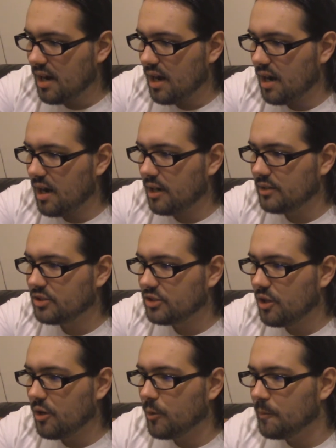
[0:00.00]

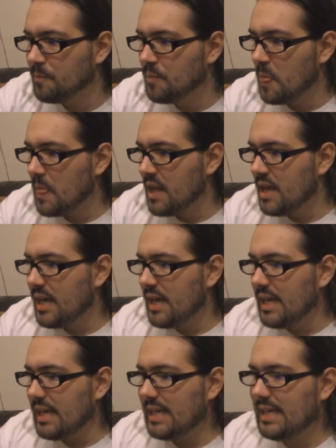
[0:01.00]
So
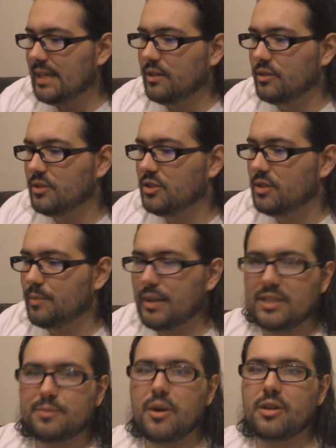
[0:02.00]
Here's the
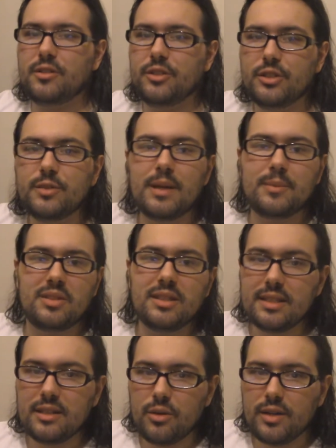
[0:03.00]
best part, though. You might be
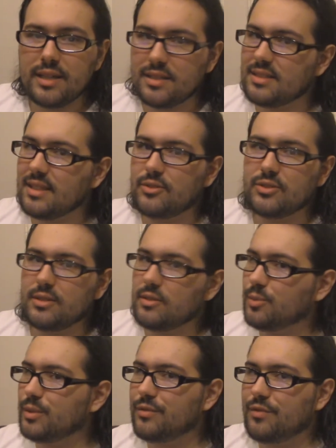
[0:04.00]
thinking, okay, this sounds a
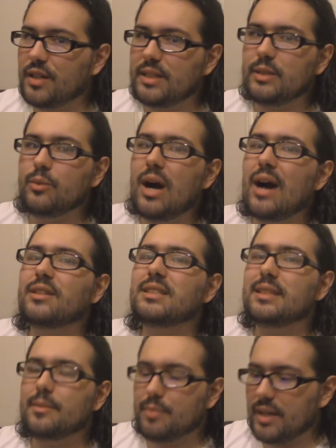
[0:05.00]
little bit funny. How does
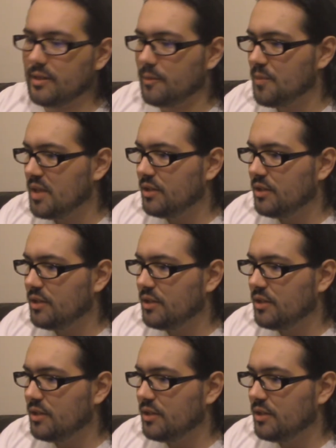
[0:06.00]
it get better?